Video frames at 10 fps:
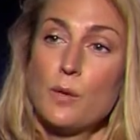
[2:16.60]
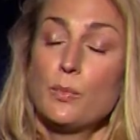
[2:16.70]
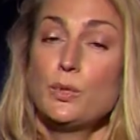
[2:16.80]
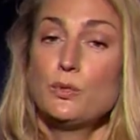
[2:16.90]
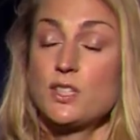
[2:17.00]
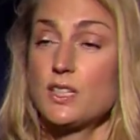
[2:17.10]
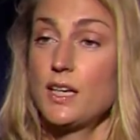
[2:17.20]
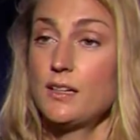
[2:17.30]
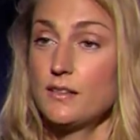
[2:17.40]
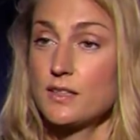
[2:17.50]
But you
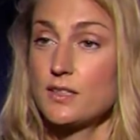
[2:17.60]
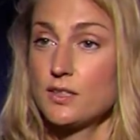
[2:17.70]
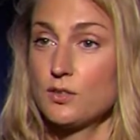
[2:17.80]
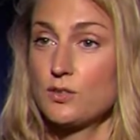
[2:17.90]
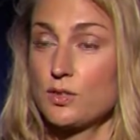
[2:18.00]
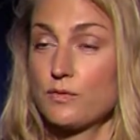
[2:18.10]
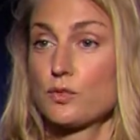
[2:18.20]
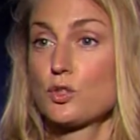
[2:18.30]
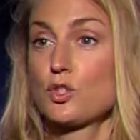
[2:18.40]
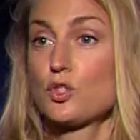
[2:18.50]
stayed in this industry
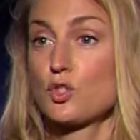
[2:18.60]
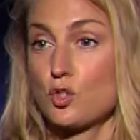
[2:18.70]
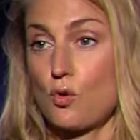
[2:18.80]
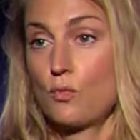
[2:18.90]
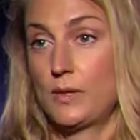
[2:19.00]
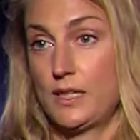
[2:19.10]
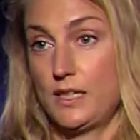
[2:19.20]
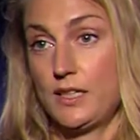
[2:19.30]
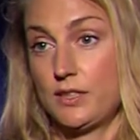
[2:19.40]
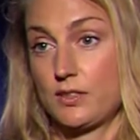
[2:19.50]
for so many
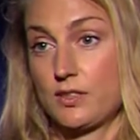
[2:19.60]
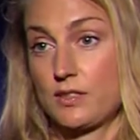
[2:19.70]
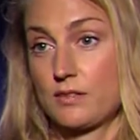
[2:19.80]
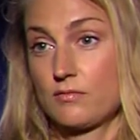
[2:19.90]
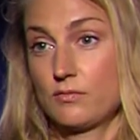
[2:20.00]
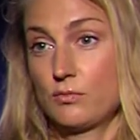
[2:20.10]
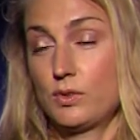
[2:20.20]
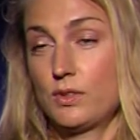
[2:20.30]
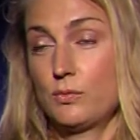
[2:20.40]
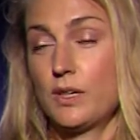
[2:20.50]
years.
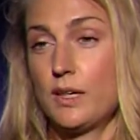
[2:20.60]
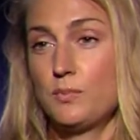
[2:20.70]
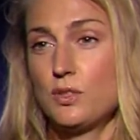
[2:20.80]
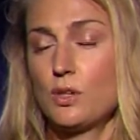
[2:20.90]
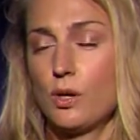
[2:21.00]
What kept you